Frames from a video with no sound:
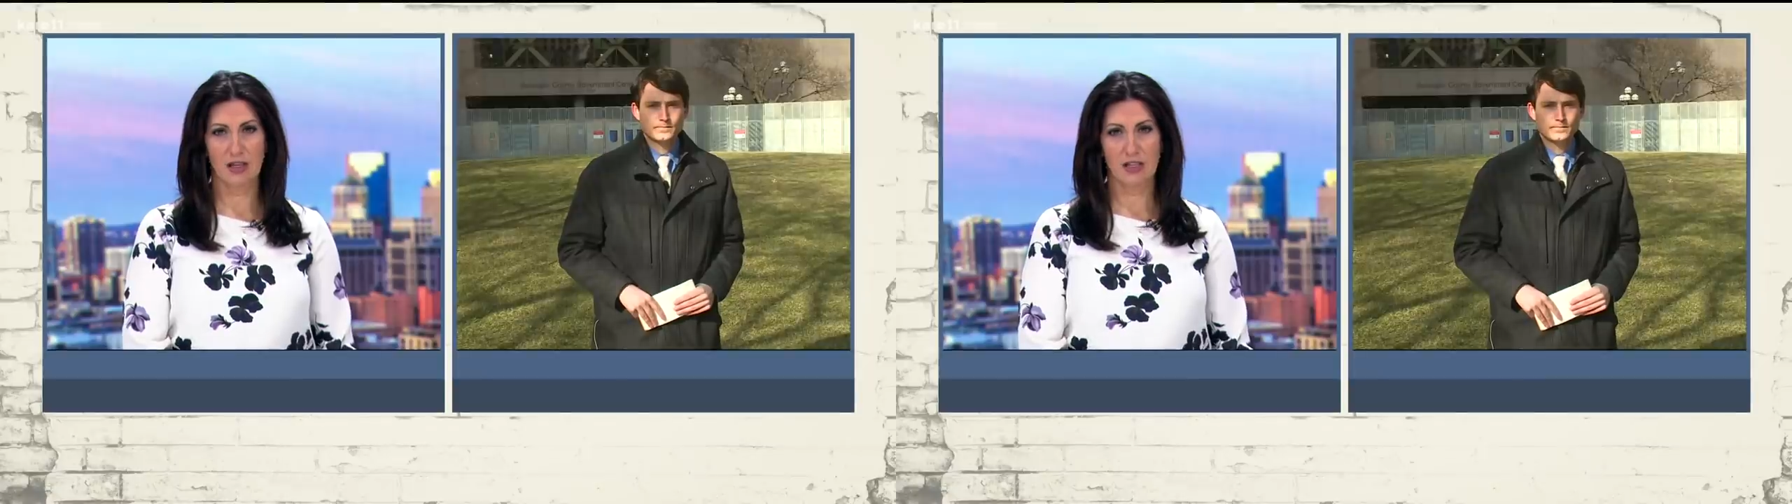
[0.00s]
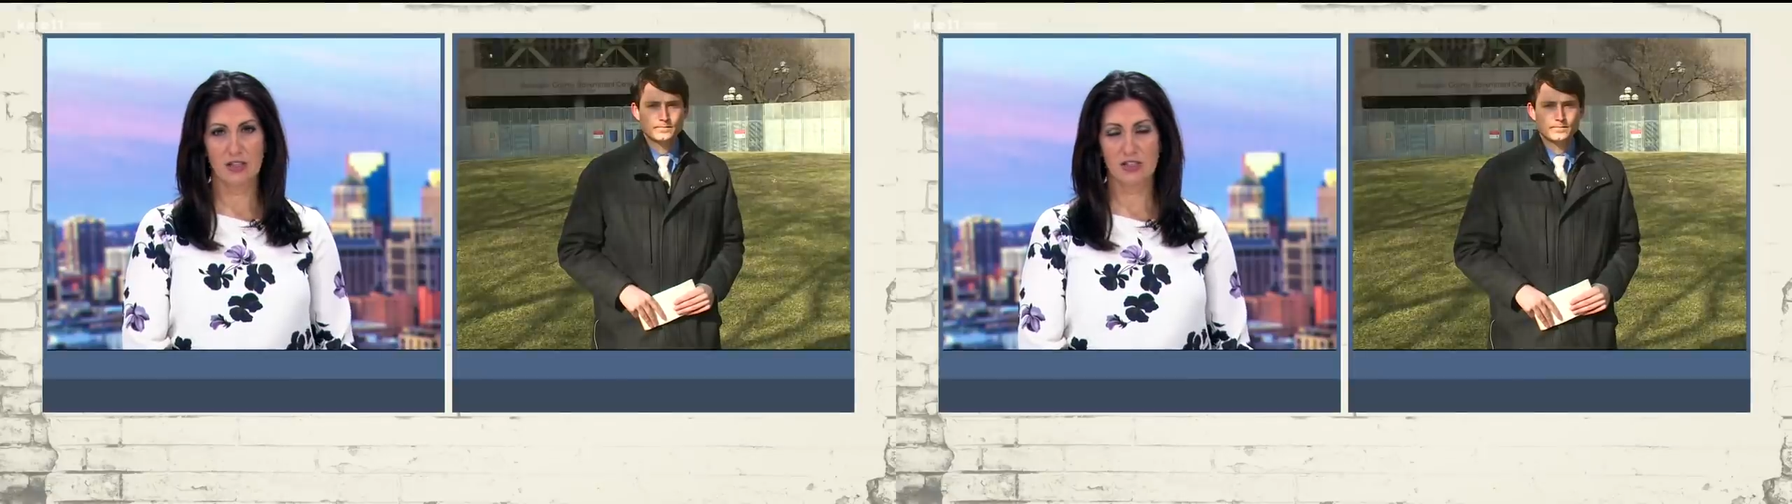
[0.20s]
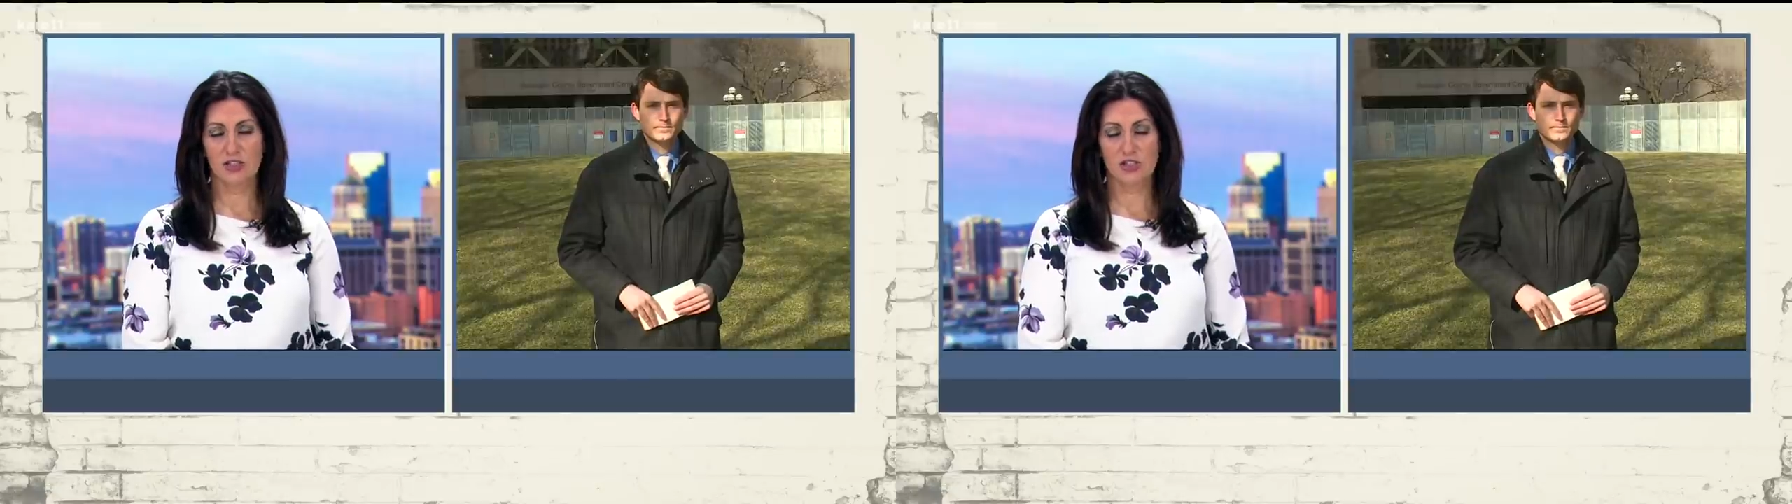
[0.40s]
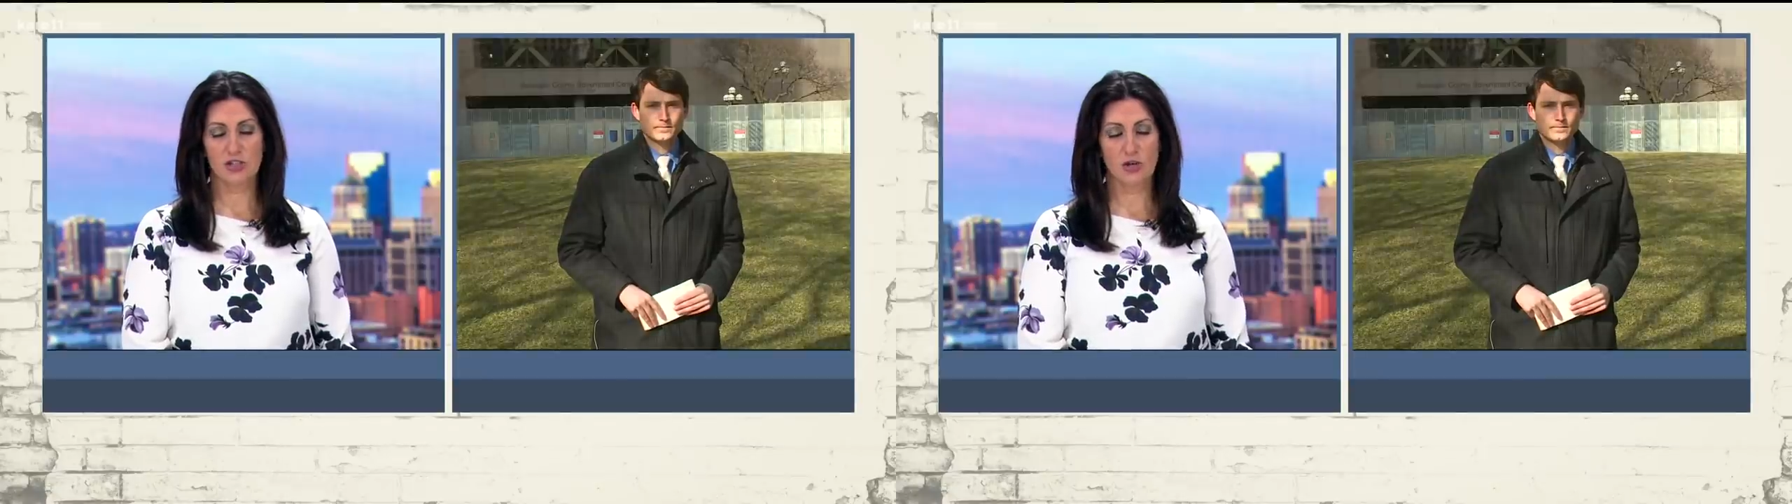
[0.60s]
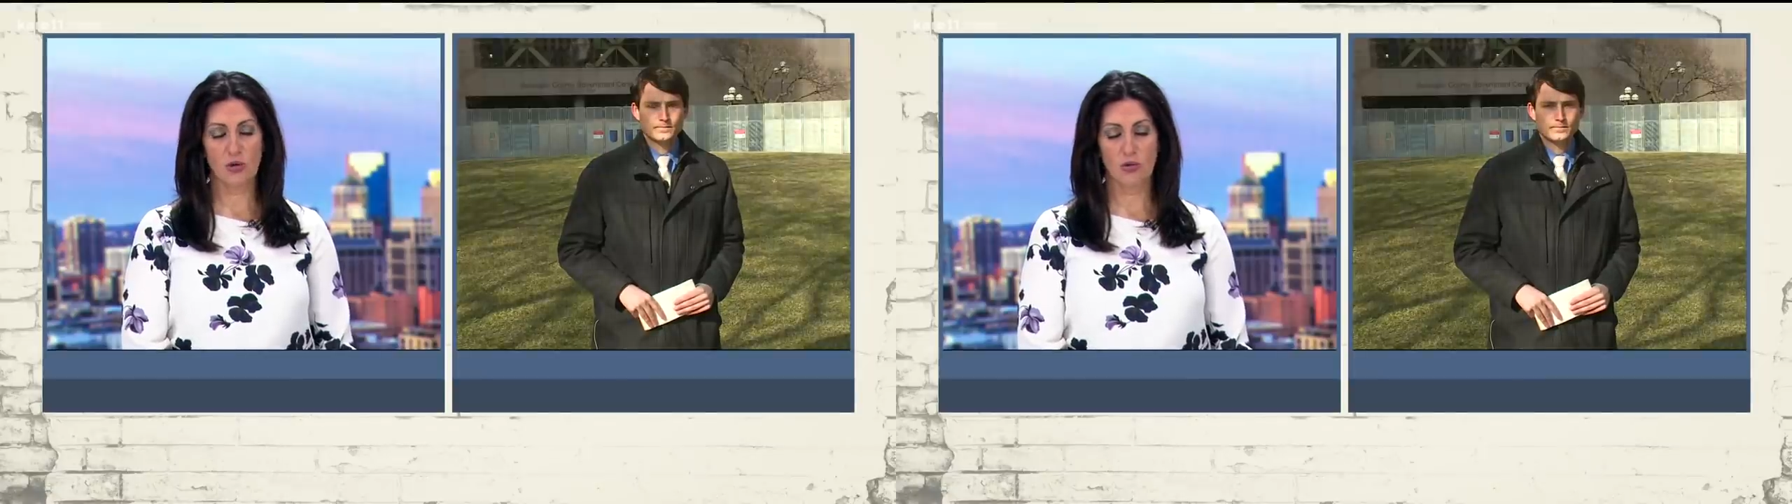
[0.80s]
This is just
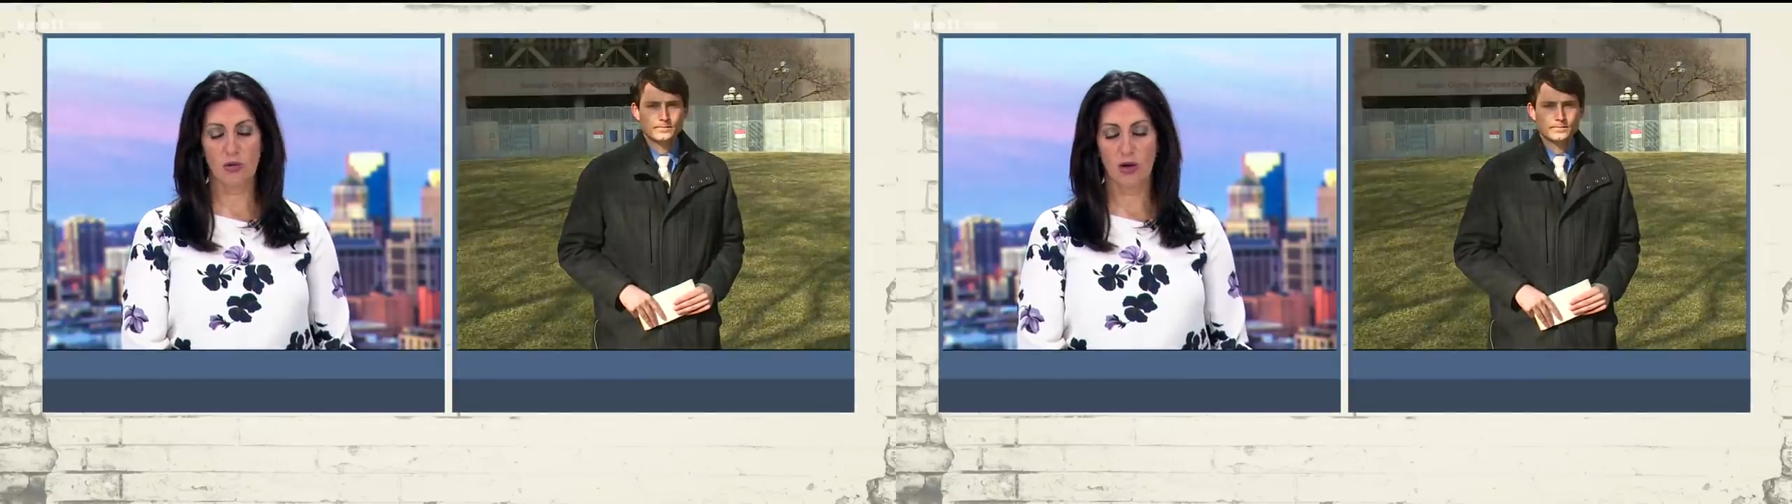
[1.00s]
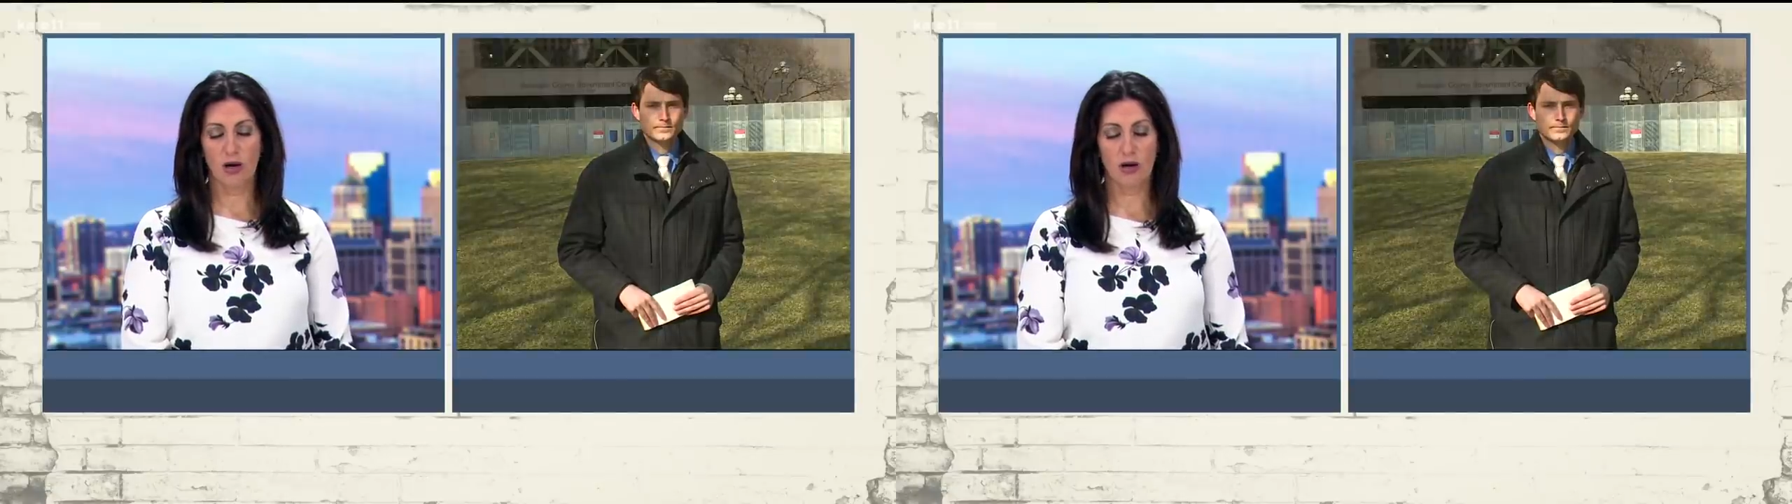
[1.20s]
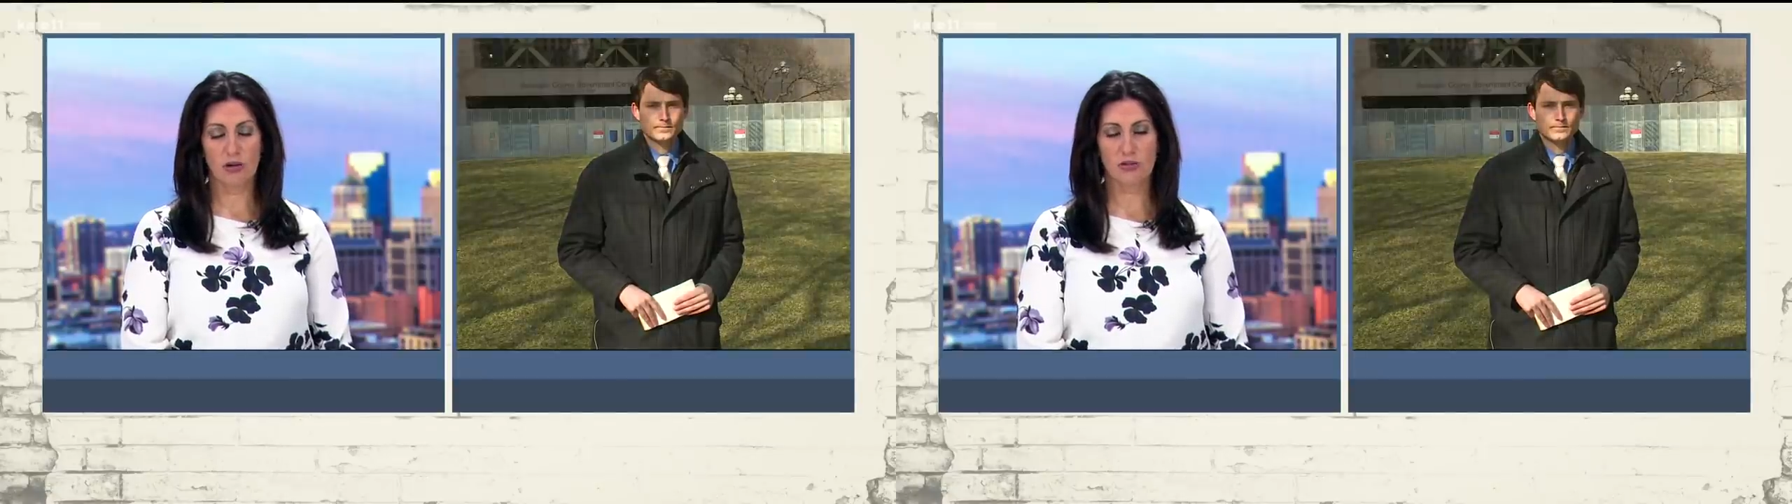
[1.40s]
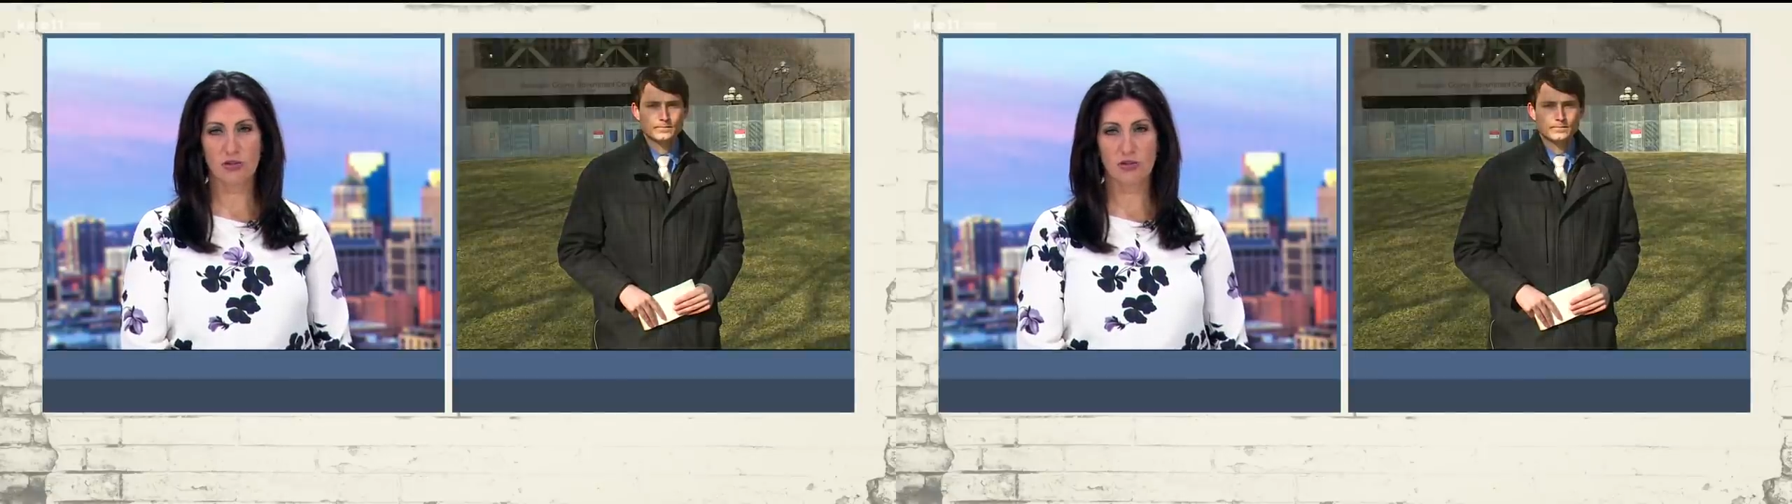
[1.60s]
so hard